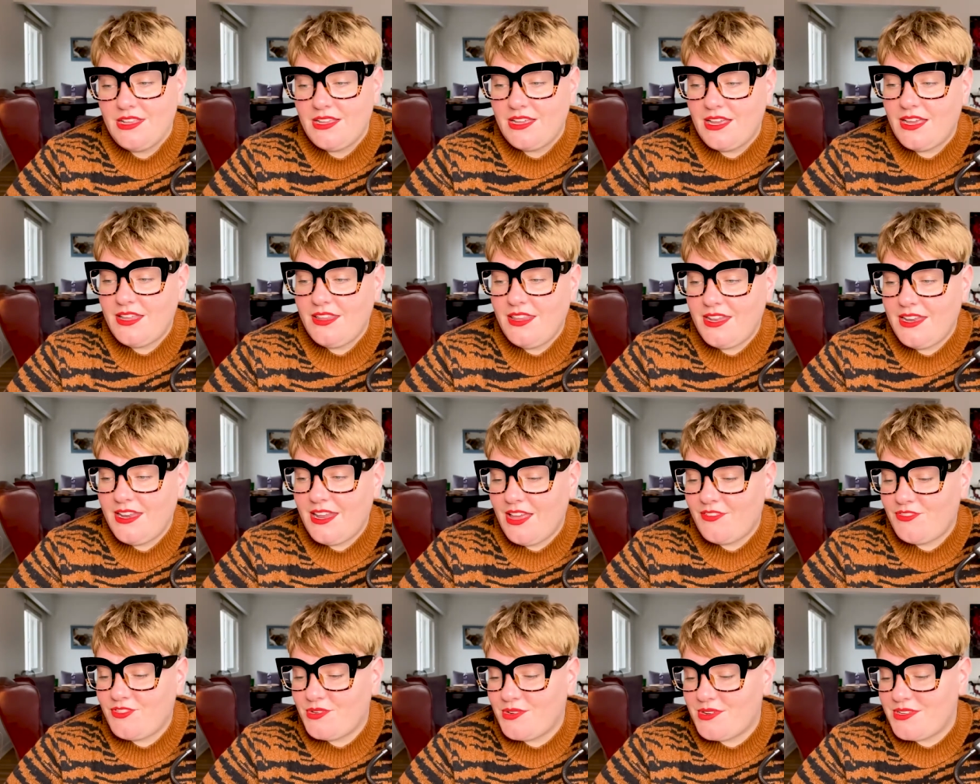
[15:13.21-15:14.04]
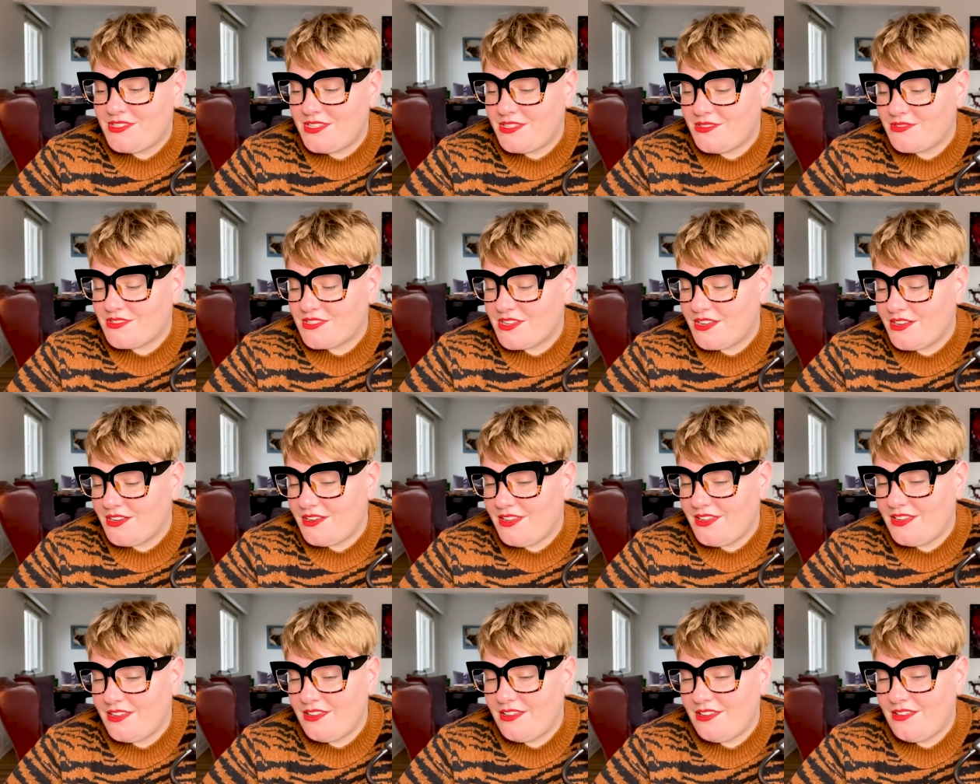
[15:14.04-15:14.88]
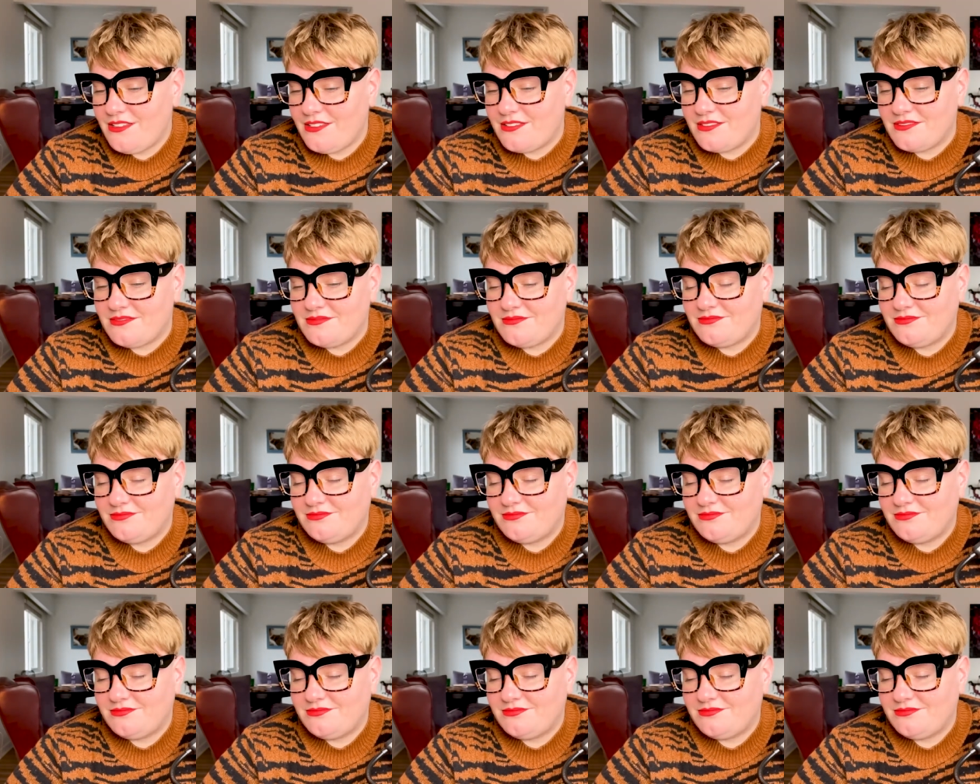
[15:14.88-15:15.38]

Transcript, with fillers: And then afterwards, it was kind of like, "Oh,